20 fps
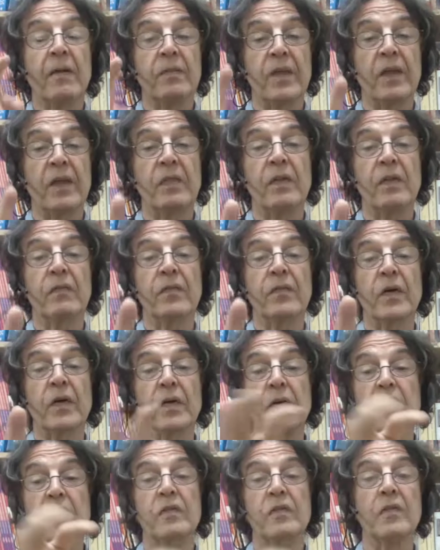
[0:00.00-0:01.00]
than the
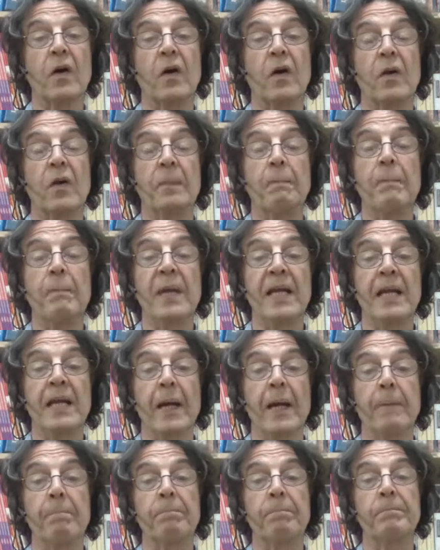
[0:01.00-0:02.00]
focus on meaning.